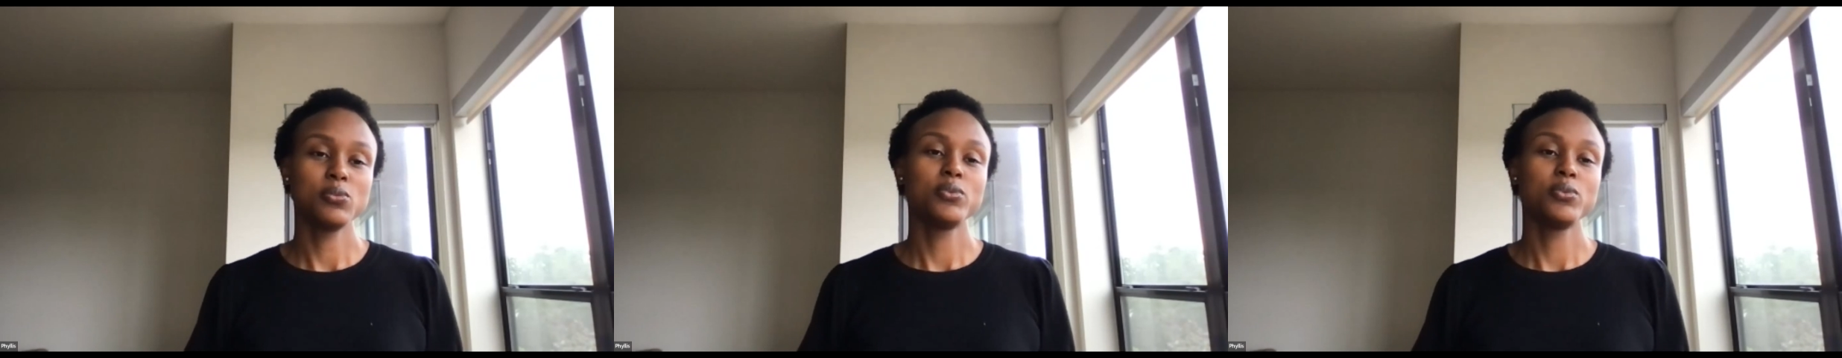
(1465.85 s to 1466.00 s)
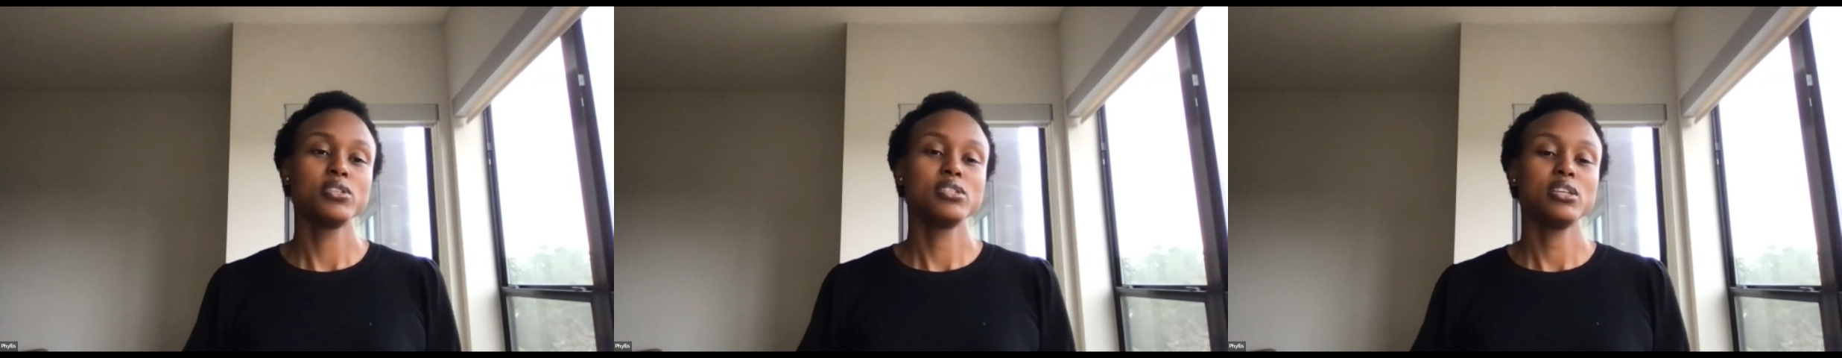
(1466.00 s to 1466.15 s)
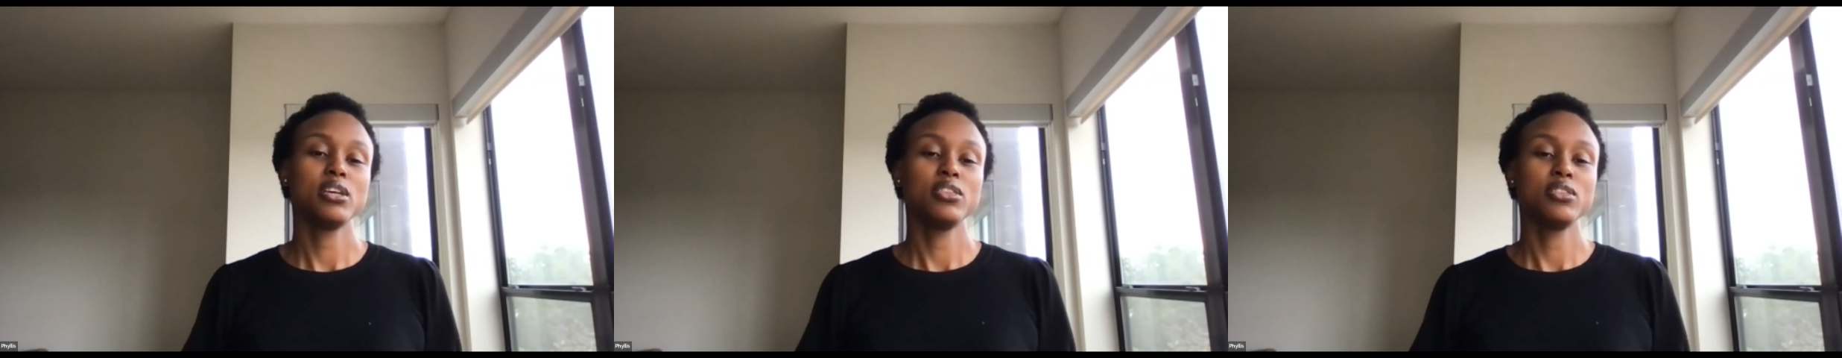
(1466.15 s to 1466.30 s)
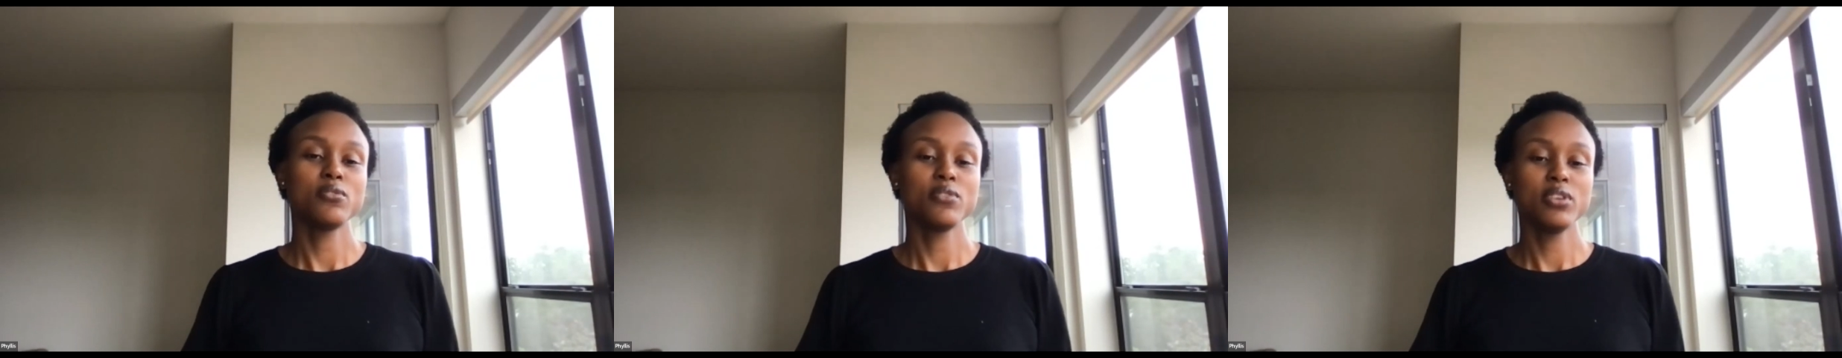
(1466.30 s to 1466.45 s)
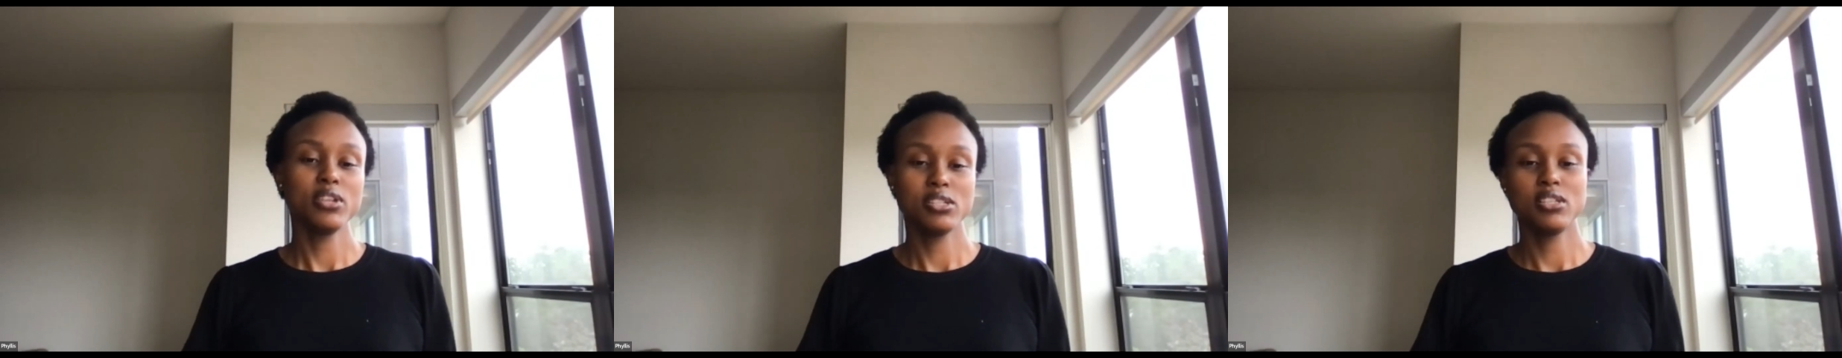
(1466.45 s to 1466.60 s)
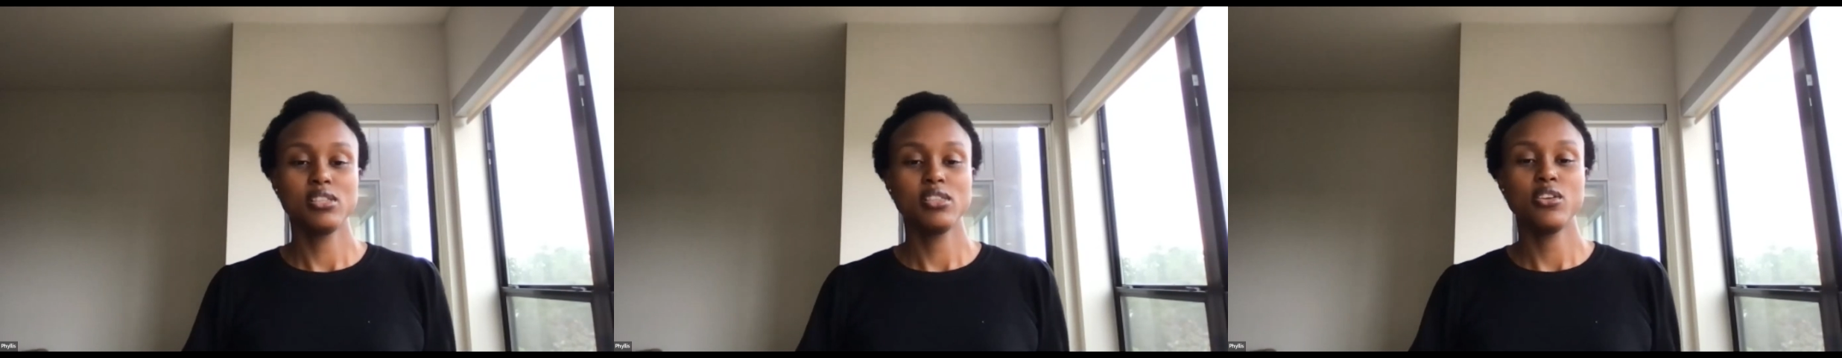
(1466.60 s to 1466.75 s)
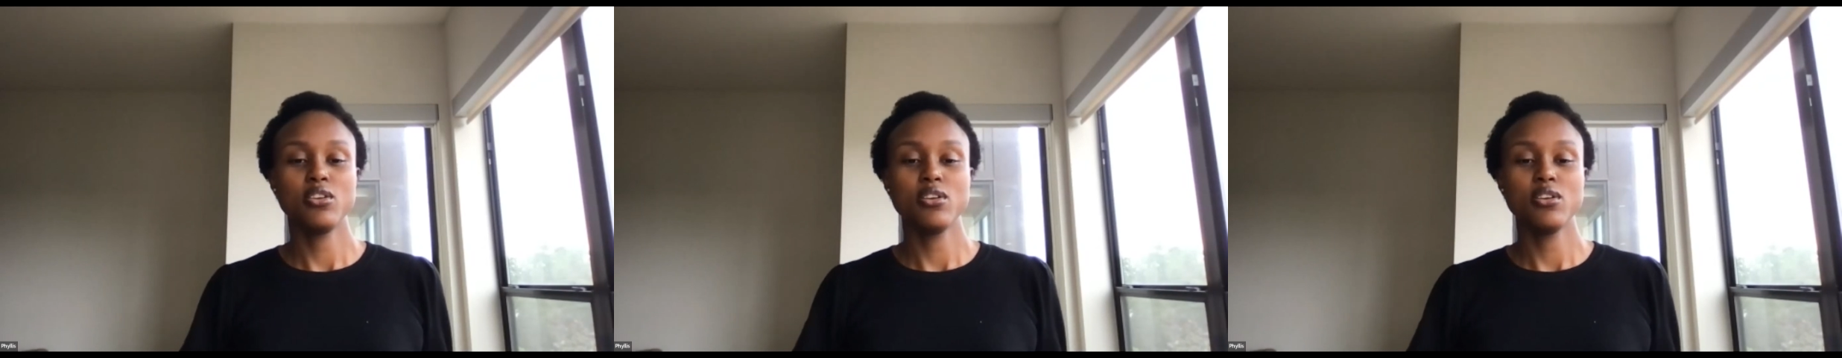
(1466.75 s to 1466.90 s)
will say the
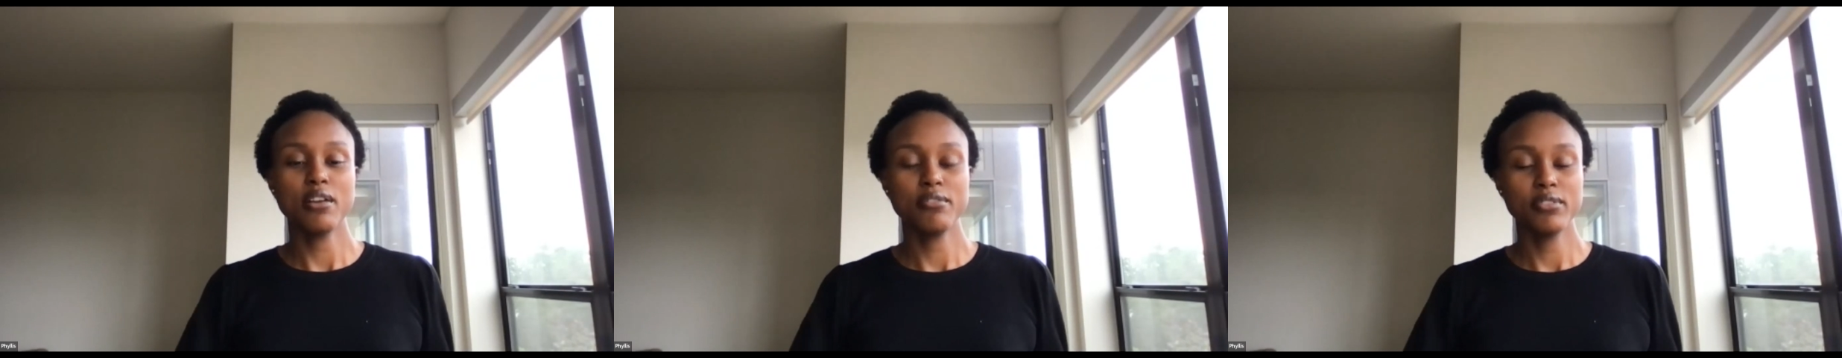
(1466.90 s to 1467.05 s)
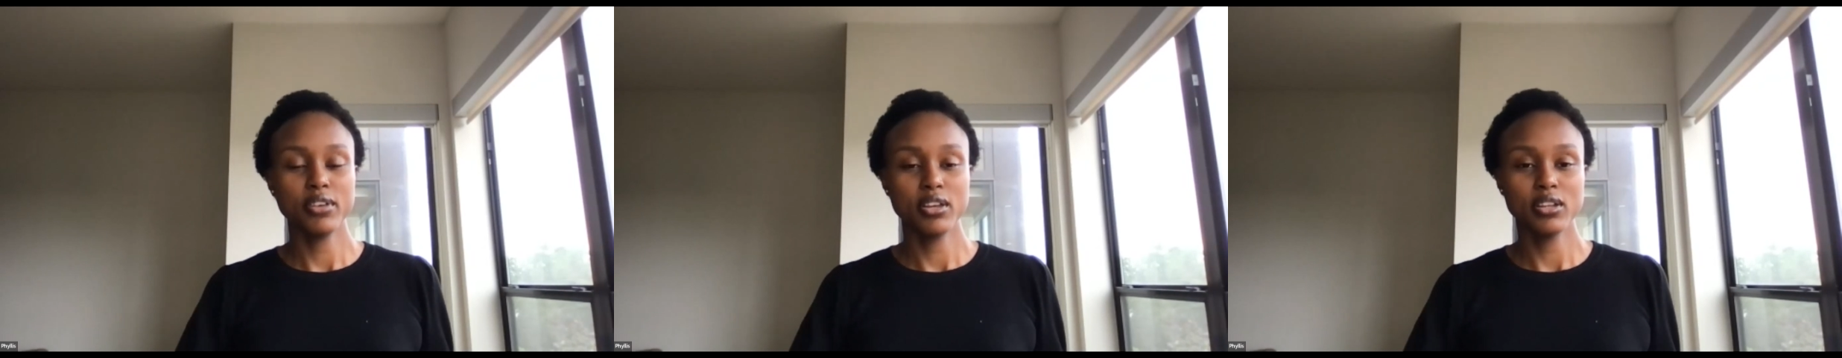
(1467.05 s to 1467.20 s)
reason that you're having